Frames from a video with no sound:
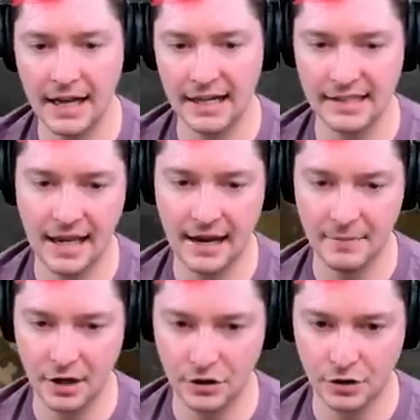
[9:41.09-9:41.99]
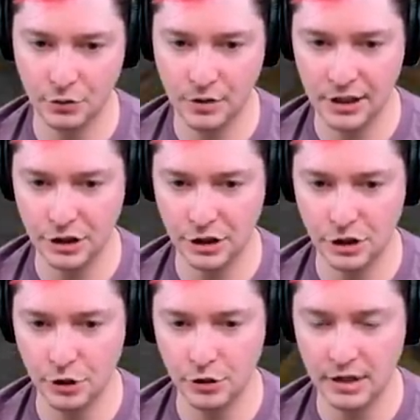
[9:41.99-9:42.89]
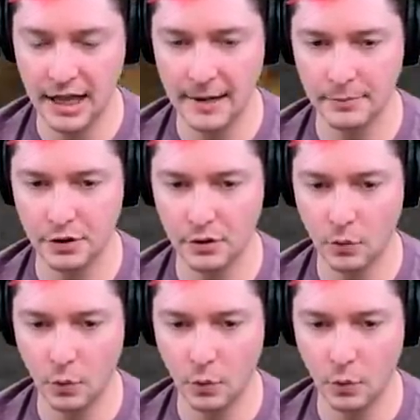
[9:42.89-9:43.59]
that slab there so really just two slabs